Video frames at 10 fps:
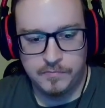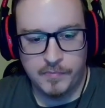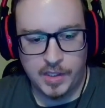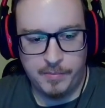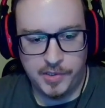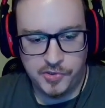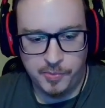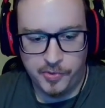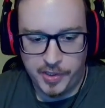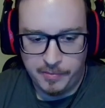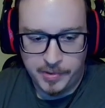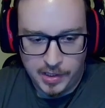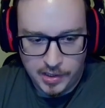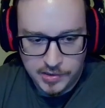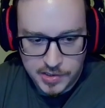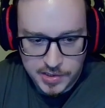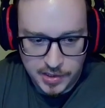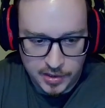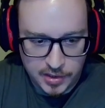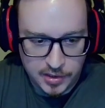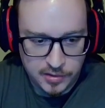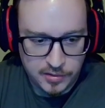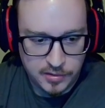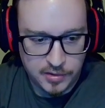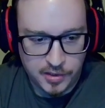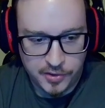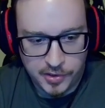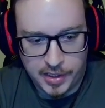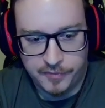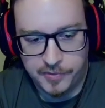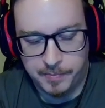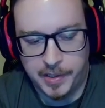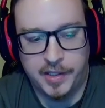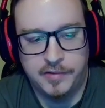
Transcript: Bet 2.8 blinds, a little under half the pot.